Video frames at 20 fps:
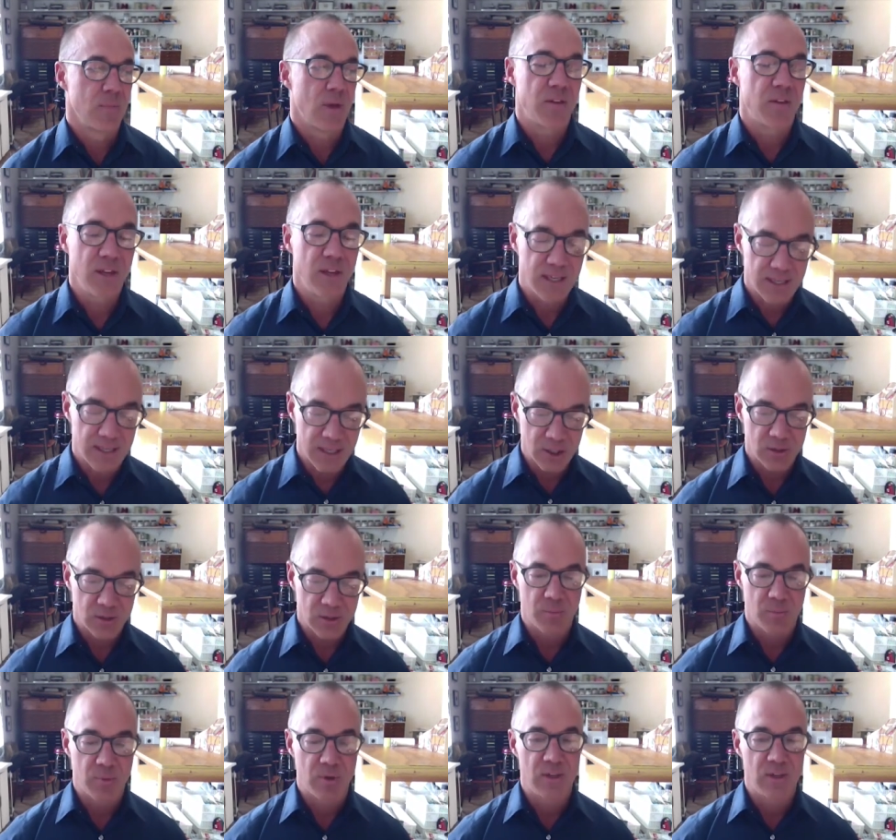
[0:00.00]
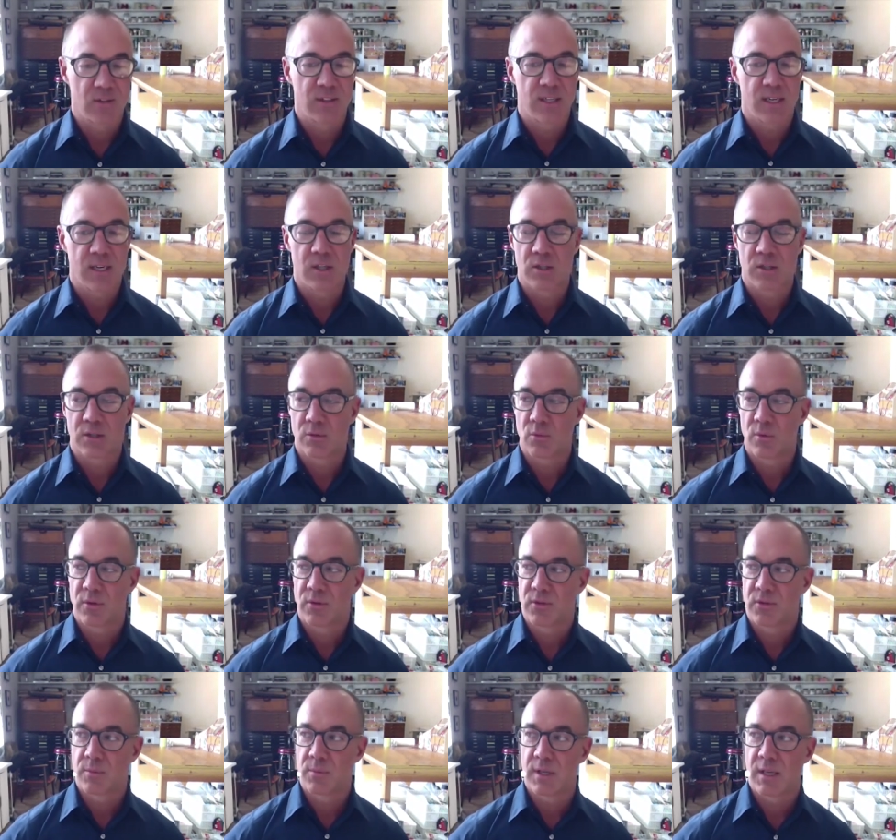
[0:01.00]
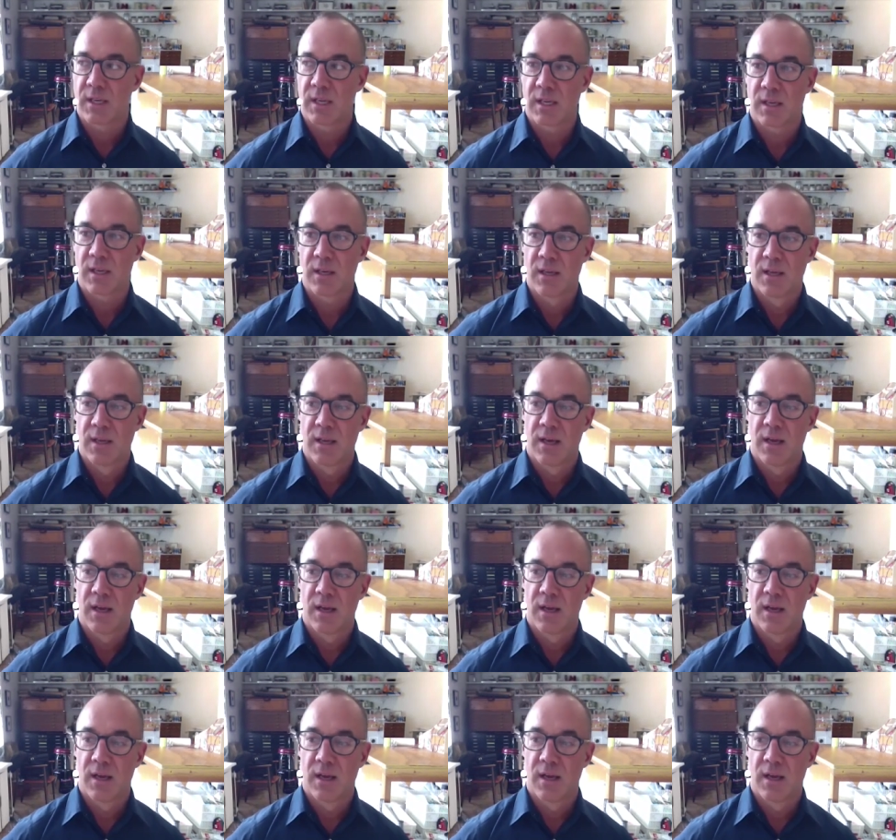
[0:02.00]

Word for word: I think initially the presentation was to be